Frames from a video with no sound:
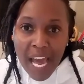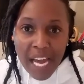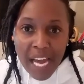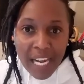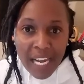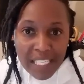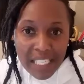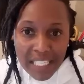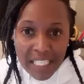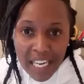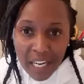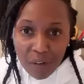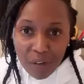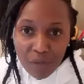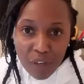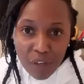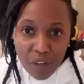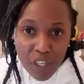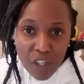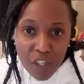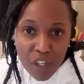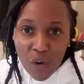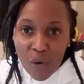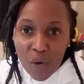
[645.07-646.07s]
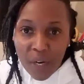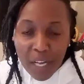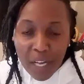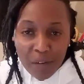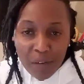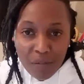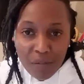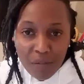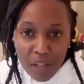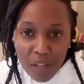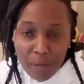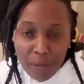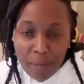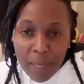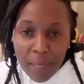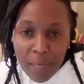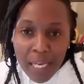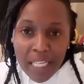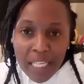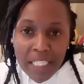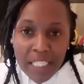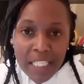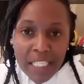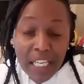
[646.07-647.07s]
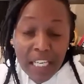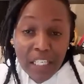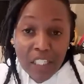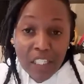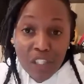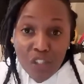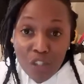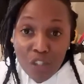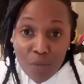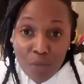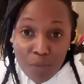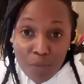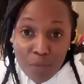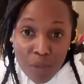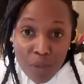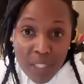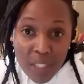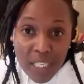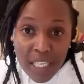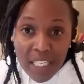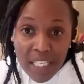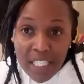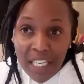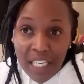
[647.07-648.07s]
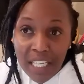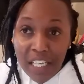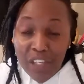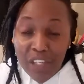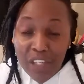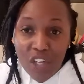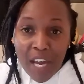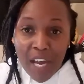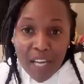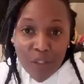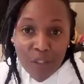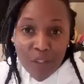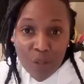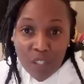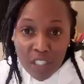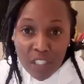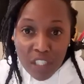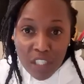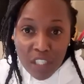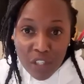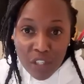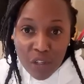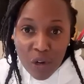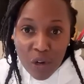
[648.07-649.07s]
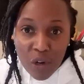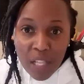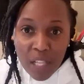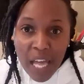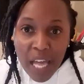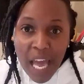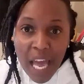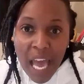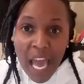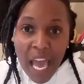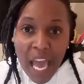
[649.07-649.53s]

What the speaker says: can take a video, can film it, can distribute it, can share it on digital.